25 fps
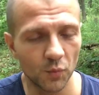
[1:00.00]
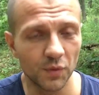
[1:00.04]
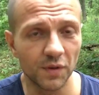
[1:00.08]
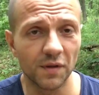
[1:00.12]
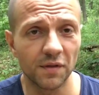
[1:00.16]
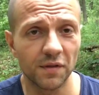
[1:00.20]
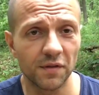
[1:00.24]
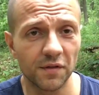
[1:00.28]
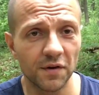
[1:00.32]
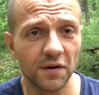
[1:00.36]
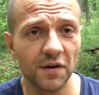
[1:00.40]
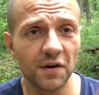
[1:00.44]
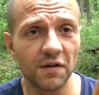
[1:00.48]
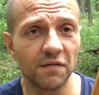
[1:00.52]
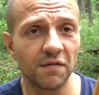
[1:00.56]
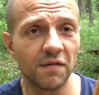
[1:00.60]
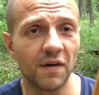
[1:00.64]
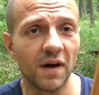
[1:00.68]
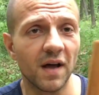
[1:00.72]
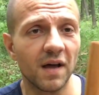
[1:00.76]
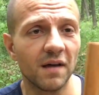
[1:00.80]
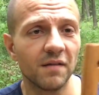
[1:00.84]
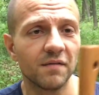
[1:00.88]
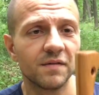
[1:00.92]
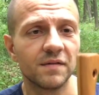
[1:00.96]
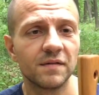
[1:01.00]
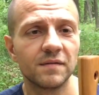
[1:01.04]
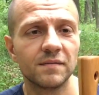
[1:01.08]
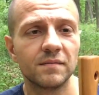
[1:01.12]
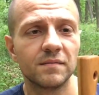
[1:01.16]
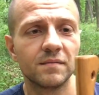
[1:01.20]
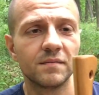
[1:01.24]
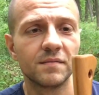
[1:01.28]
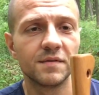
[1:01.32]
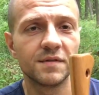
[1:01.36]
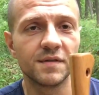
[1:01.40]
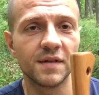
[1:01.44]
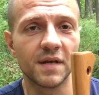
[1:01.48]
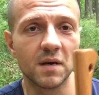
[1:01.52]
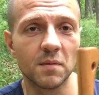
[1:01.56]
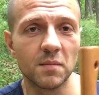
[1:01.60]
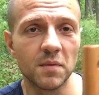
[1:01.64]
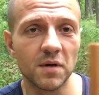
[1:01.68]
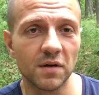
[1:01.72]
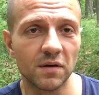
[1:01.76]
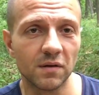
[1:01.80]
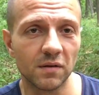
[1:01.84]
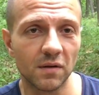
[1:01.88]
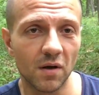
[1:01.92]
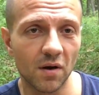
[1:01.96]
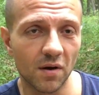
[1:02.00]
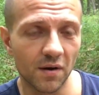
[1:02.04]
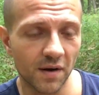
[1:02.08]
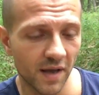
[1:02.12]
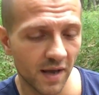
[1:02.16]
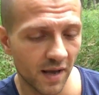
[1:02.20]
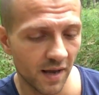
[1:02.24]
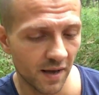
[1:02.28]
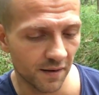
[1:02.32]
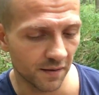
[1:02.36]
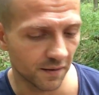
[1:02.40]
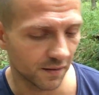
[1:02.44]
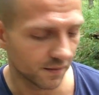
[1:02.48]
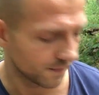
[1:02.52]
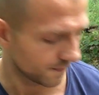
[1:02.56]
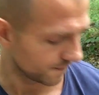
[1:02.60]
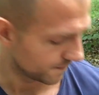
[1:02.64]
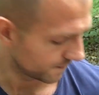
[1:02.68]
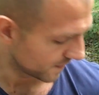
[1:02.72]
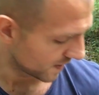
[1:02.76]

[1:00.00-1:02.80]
with a 35 centimeter long handle,